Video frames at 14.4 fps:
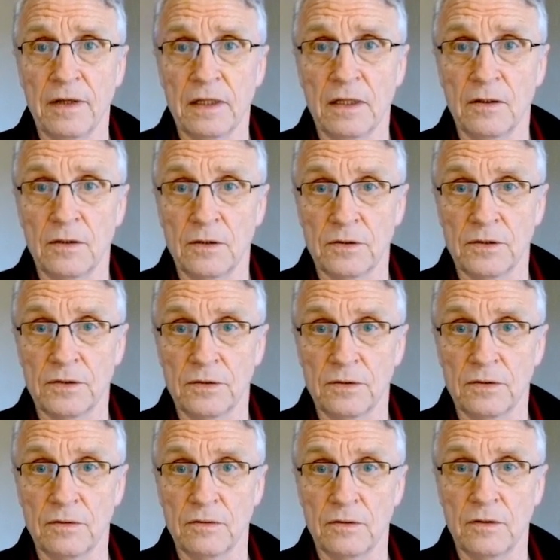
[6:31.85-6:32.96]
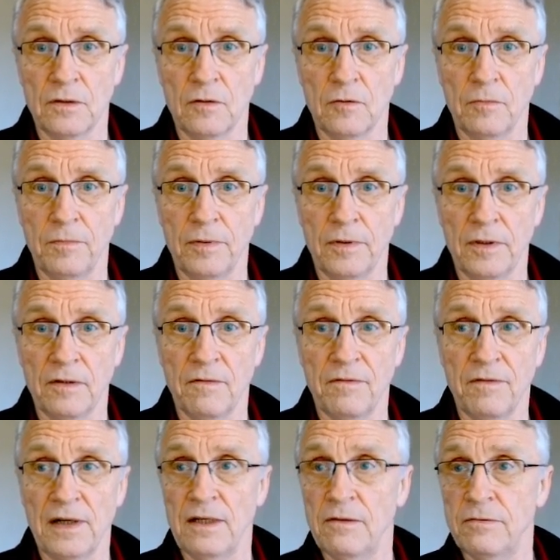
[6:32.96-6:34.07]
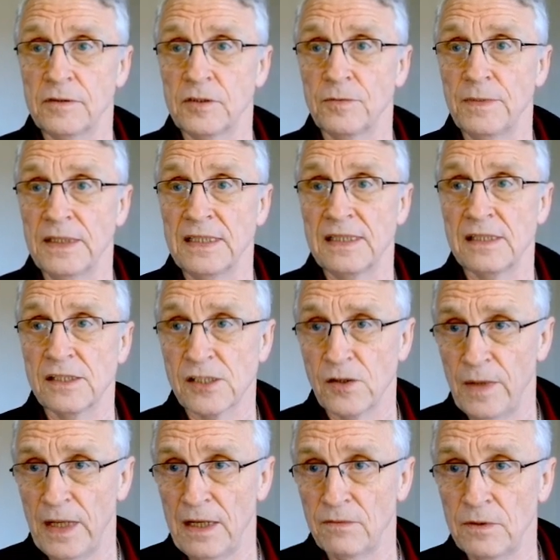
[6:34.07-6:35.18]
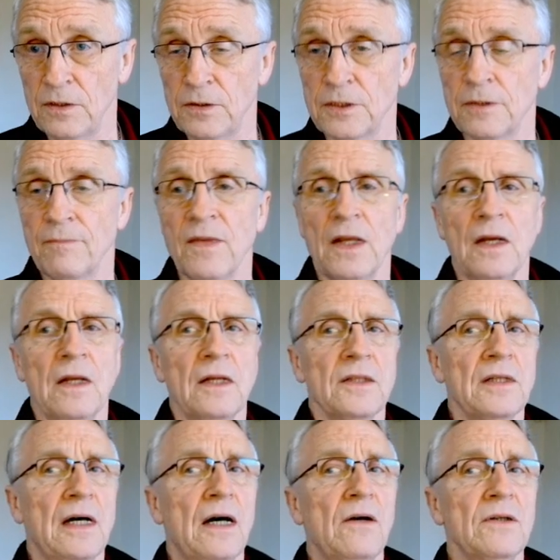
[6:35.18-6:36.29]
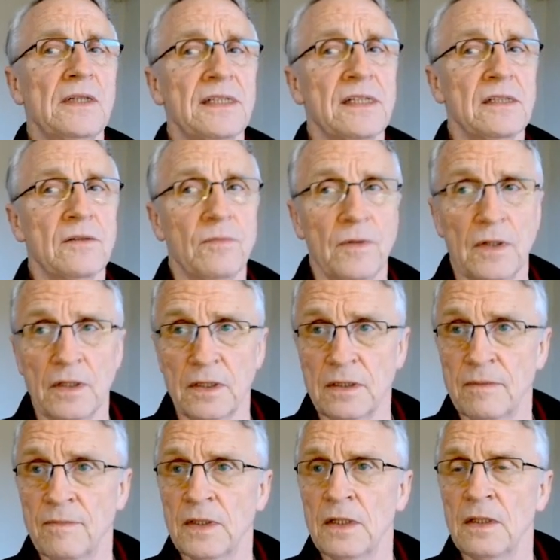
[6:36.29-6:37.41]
We can go to 0.5, which means square root. So how does this work?